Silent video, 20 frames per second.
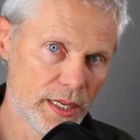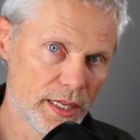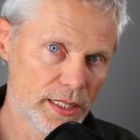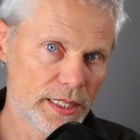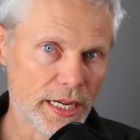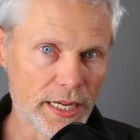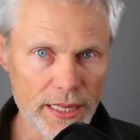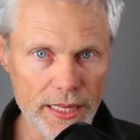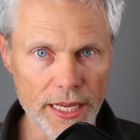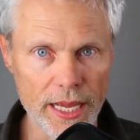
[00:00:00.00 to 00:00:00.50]

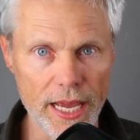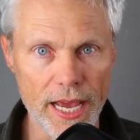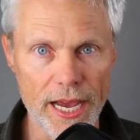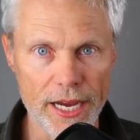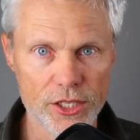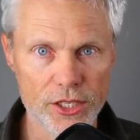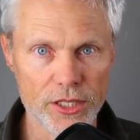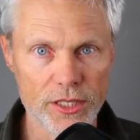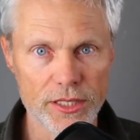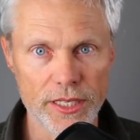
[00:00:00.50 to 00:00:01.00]
take the
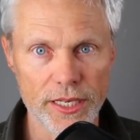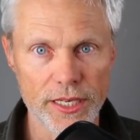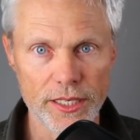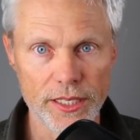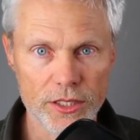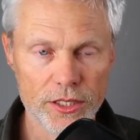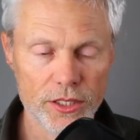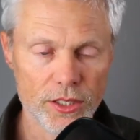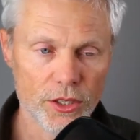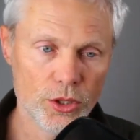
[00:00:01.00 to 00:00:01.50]
actions and
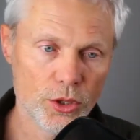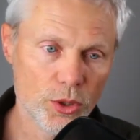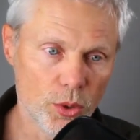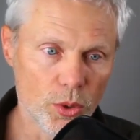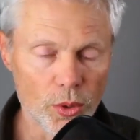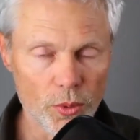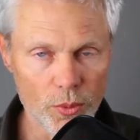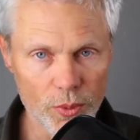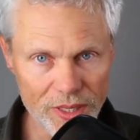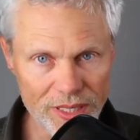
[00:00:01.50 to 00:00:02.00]
it's
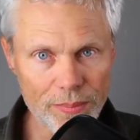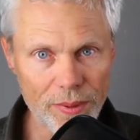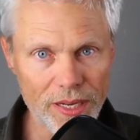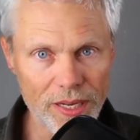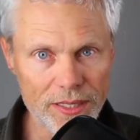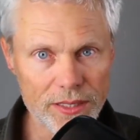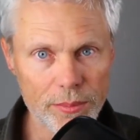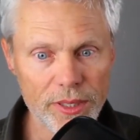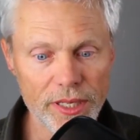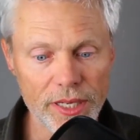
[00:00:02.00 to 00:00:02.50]
your
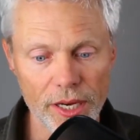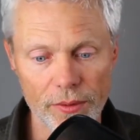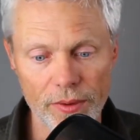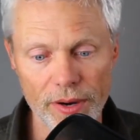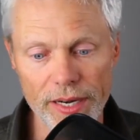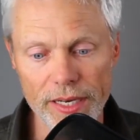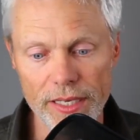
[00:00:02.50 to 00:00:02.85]
responsibility, right?